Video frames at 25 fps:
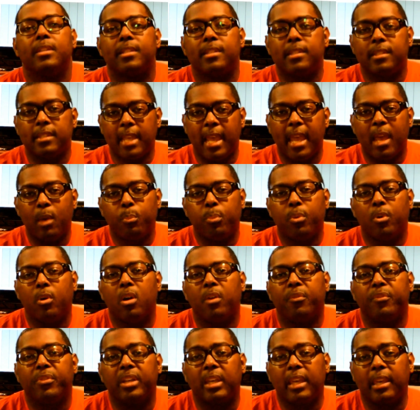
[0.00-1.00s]
sample
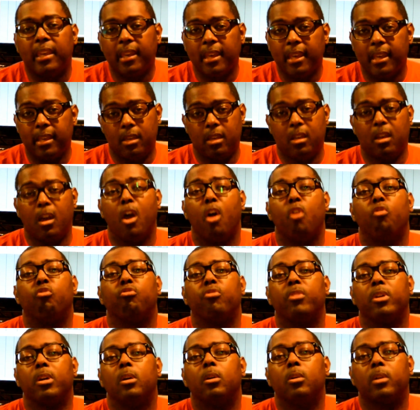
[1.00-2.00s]
of a kick, a
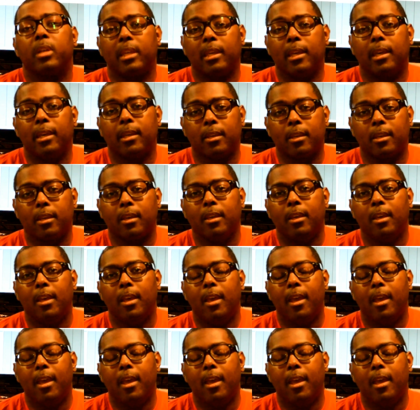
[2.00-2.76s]
real kick.